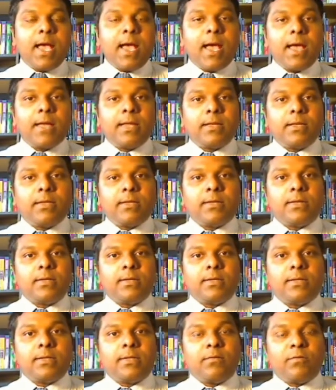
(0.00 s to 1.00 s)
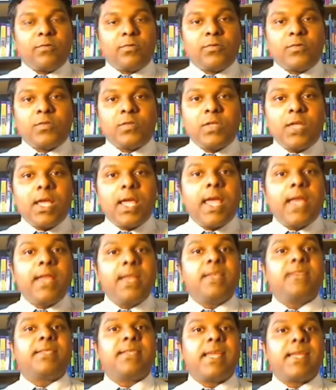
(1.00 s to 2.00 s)
and uh, if you see
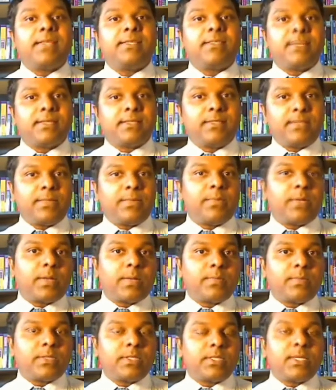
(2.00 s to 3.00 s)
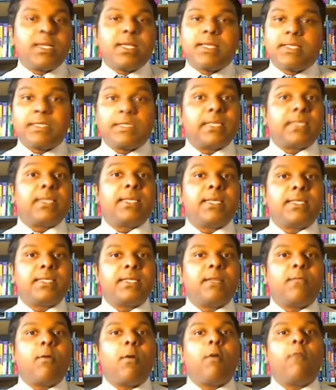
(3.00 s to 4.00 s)
any signs and symptoms
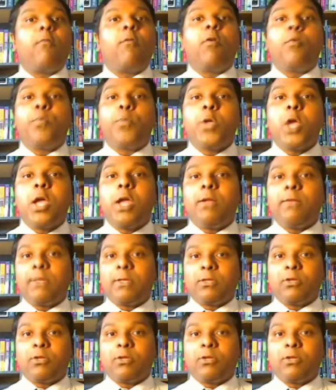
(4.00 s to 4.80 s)
suggestive of opioid